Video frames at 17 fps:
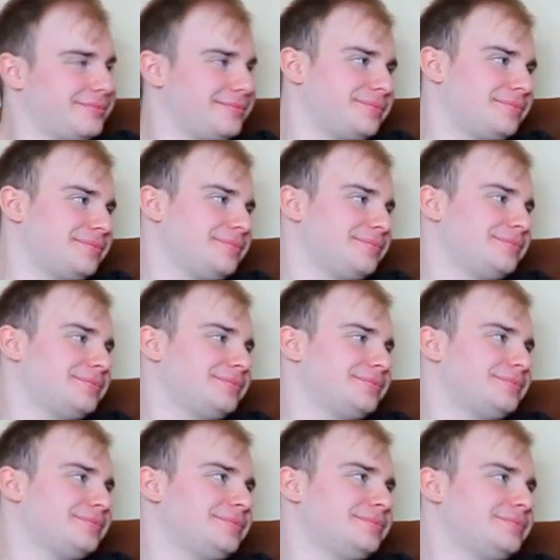
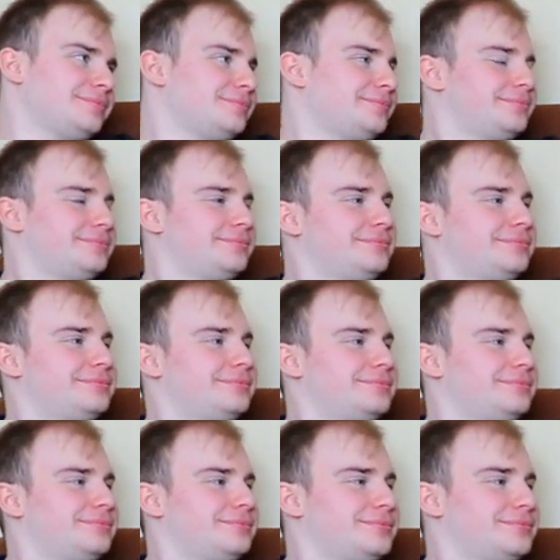
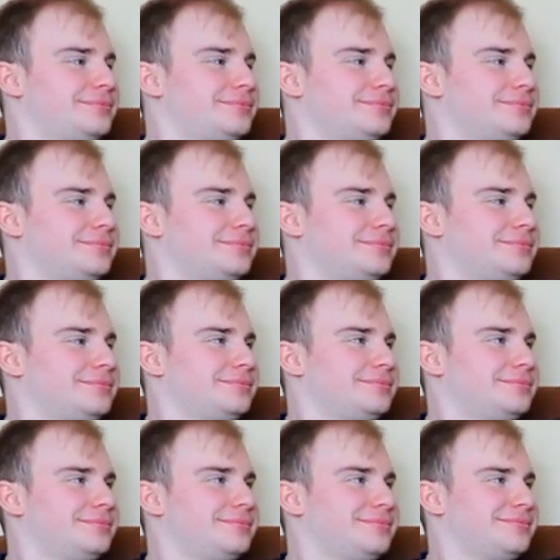
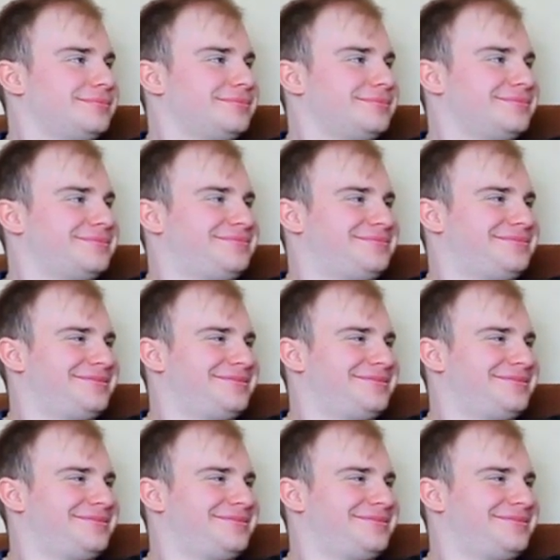(not speaking)